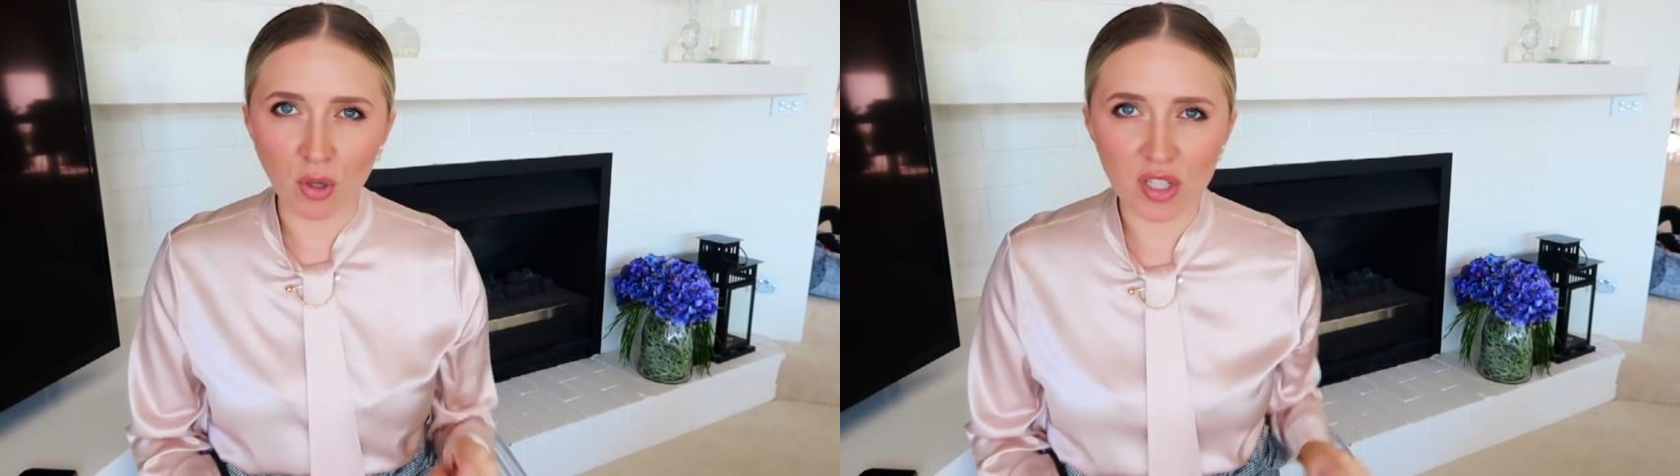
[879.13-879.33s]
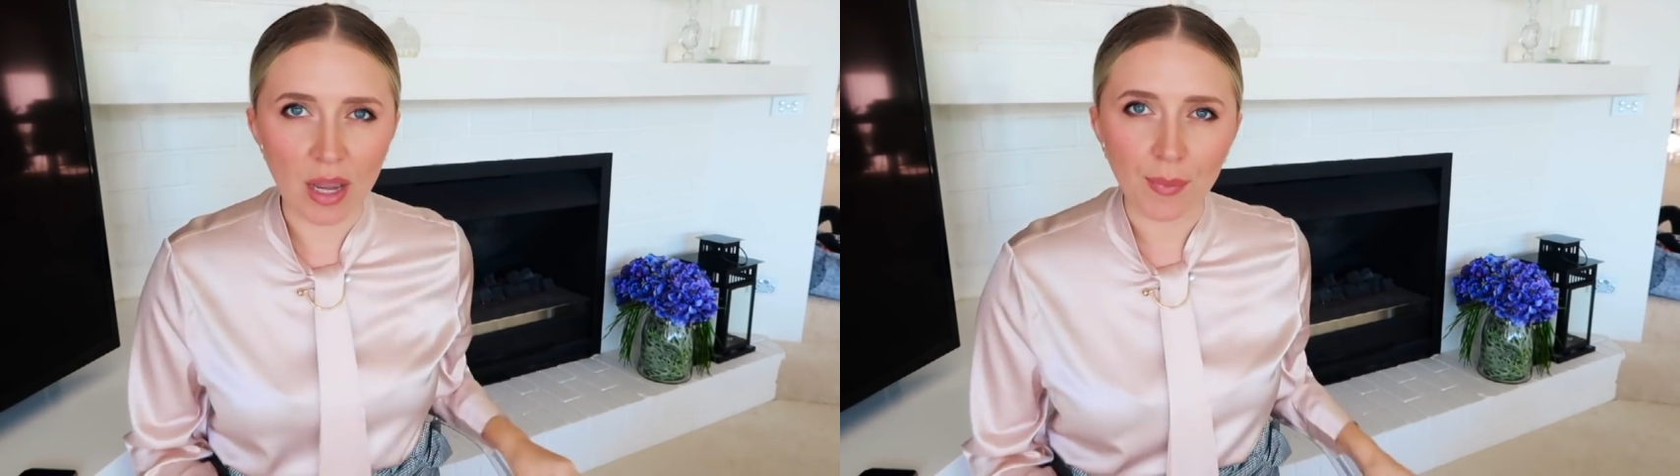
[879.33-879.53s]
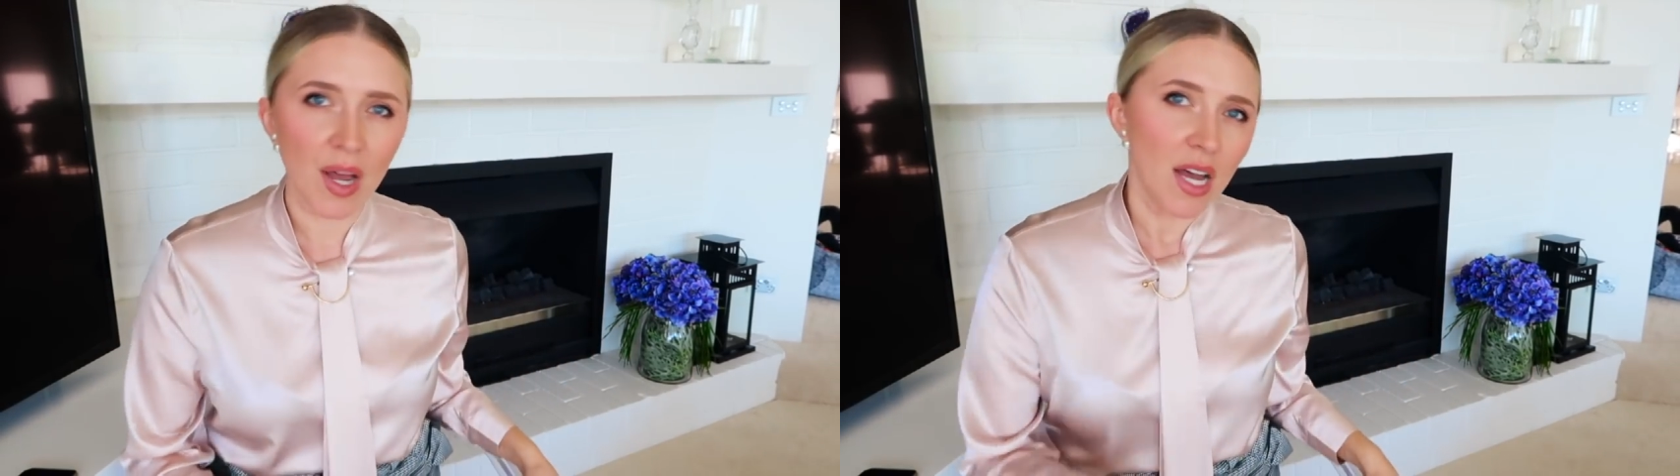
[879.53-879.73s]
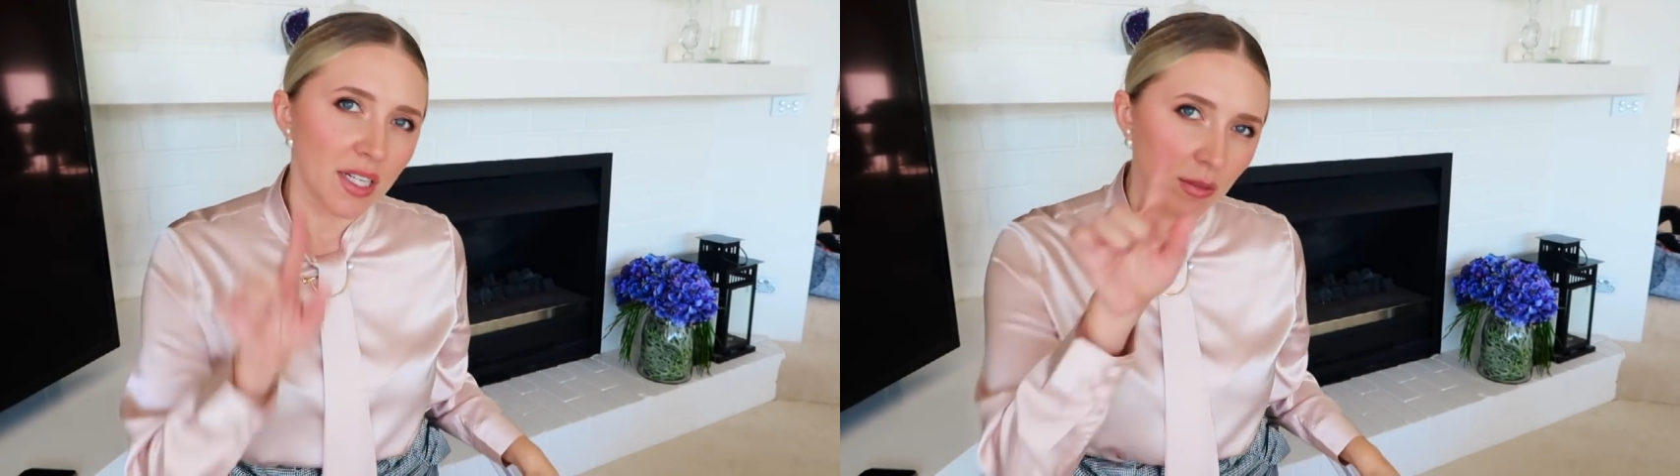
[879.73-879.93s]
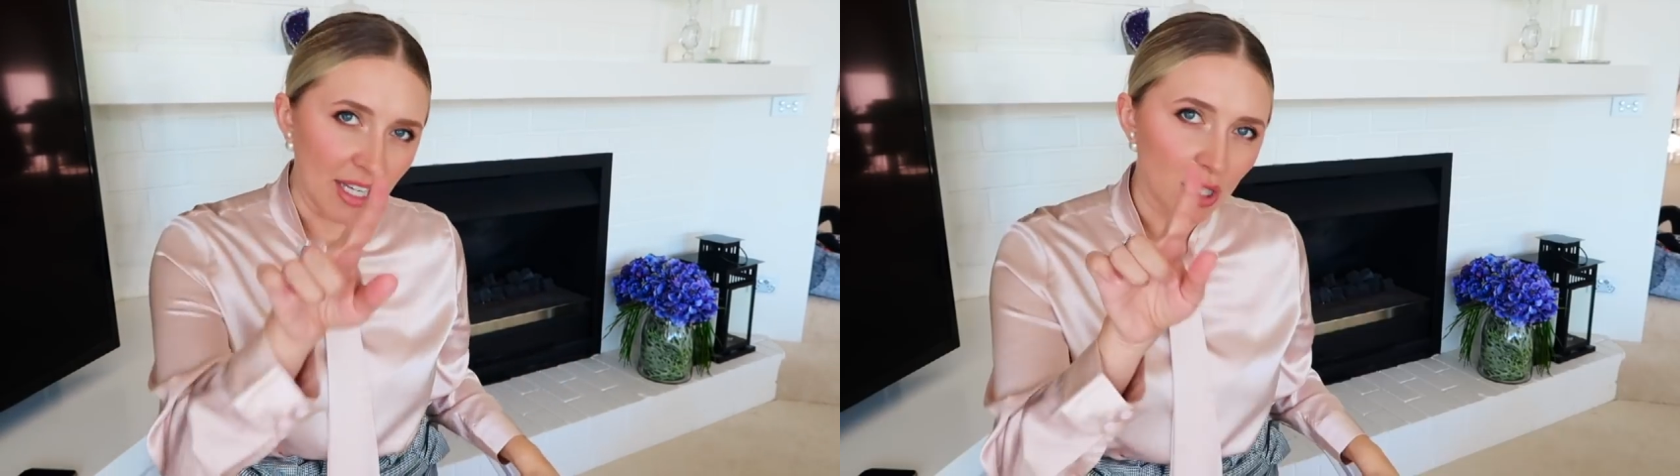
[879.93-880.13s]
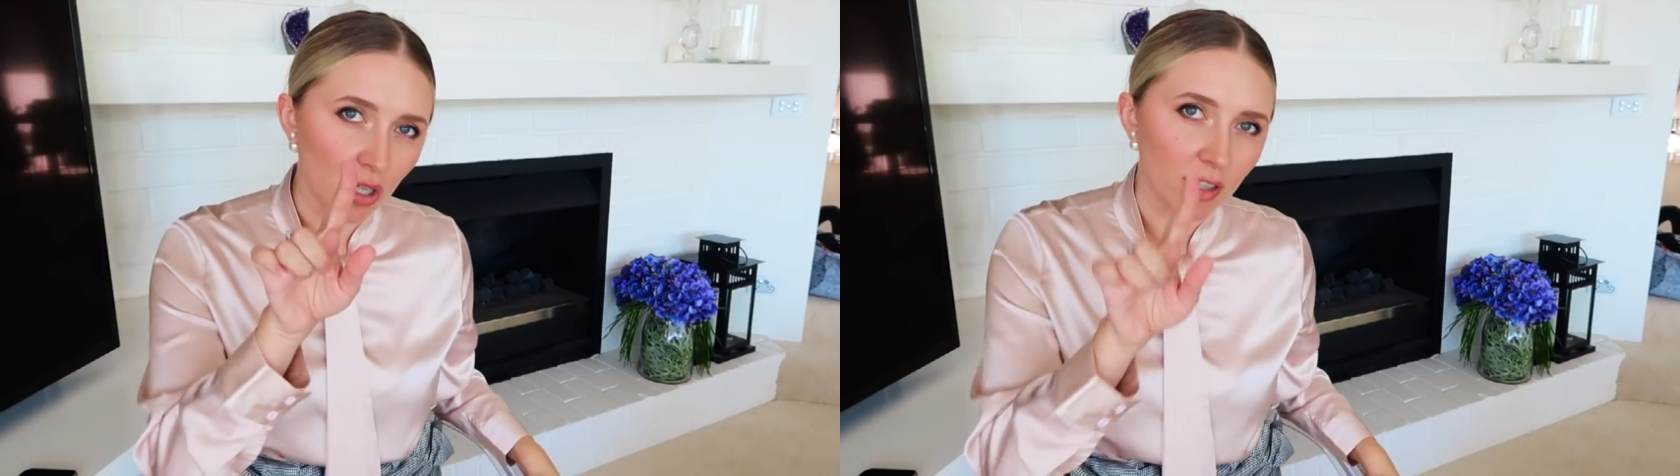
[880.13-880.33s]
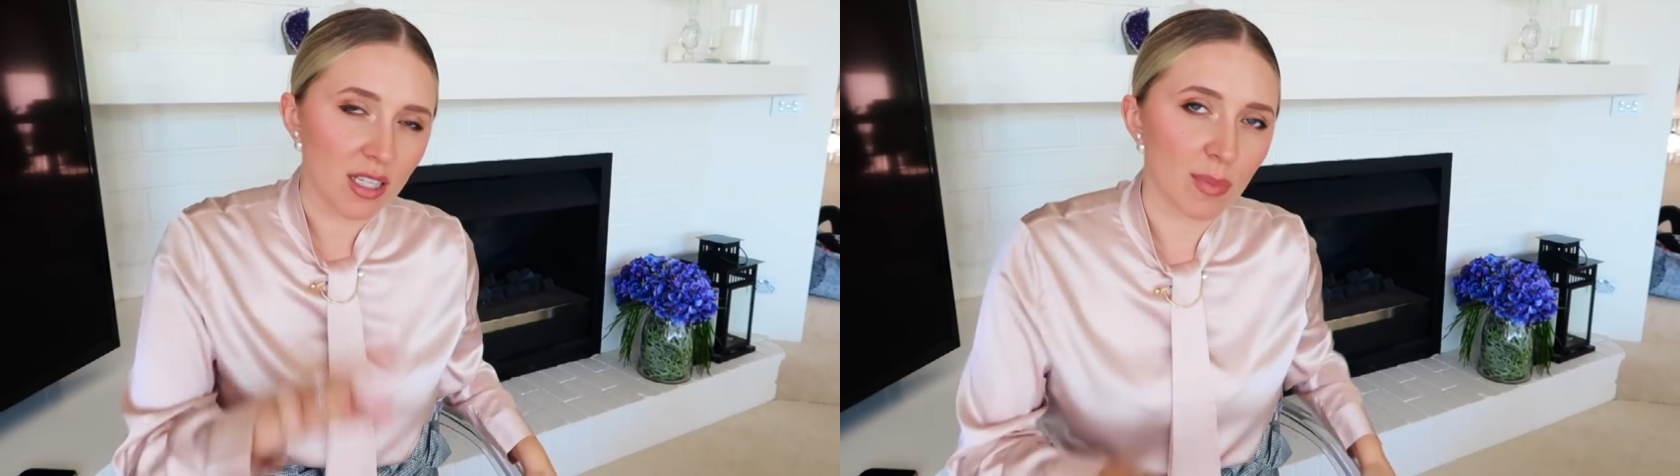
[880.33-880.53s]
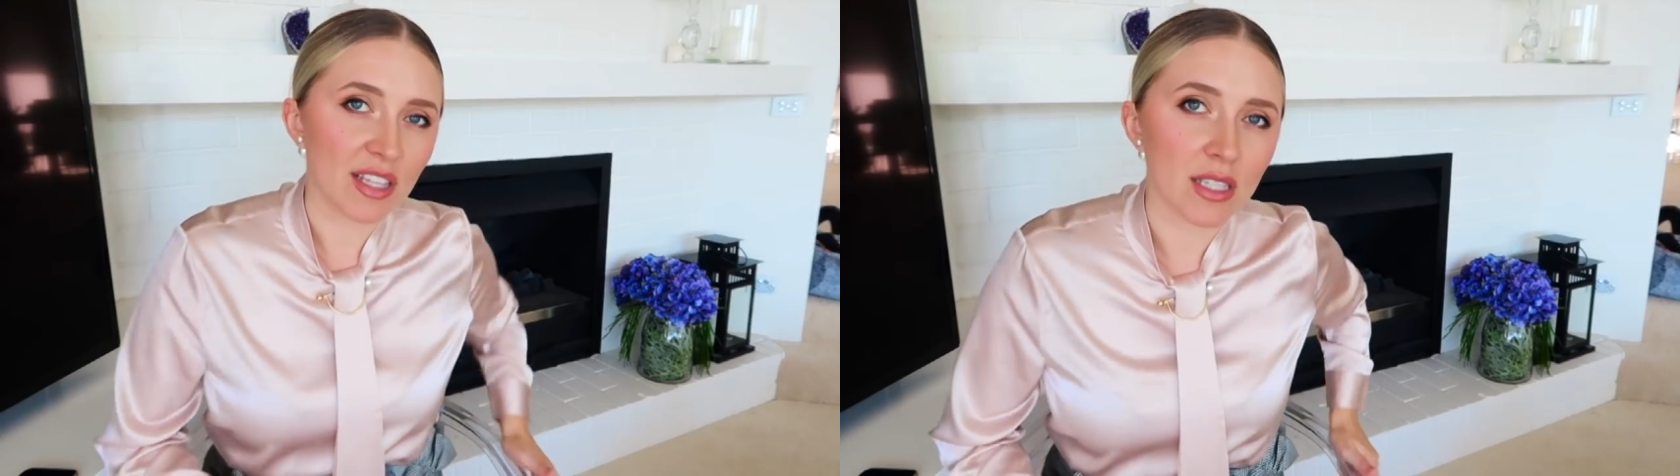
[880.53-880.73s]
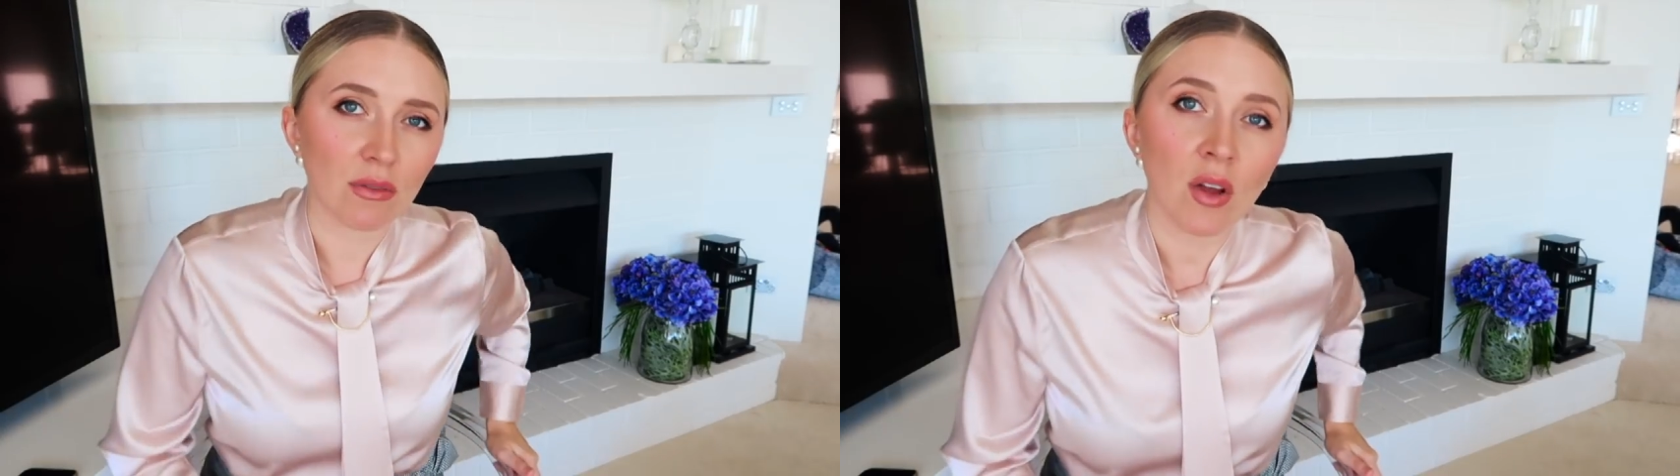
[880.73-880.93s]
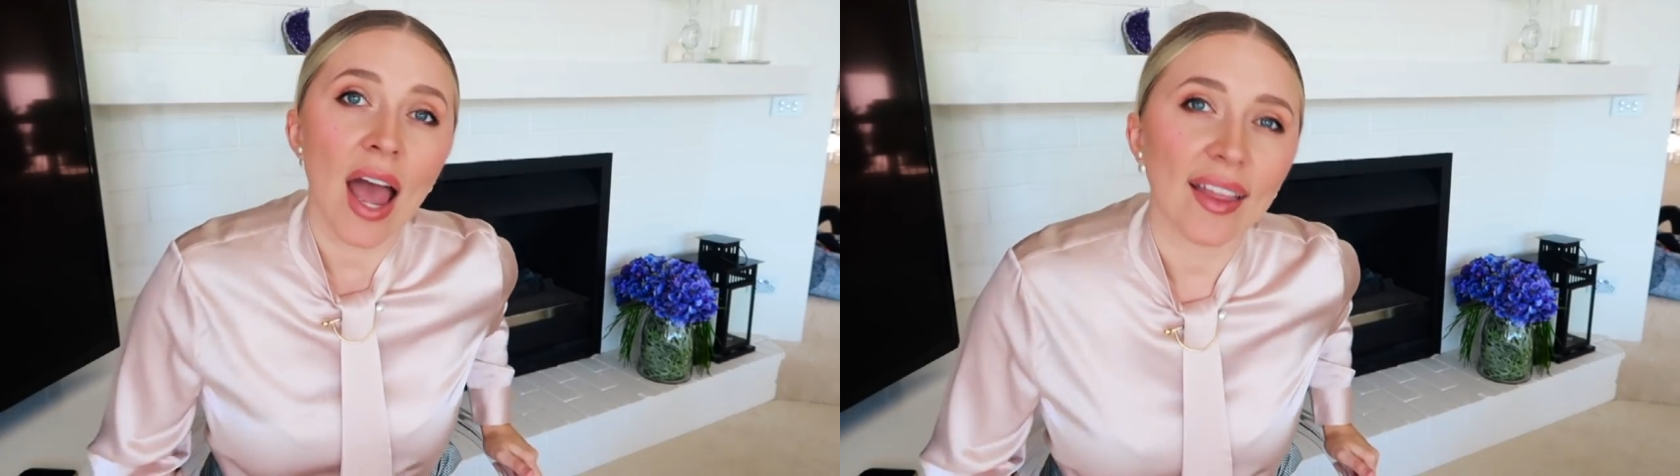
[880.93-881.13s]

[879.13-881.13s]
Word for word: more tip to make you look expensive.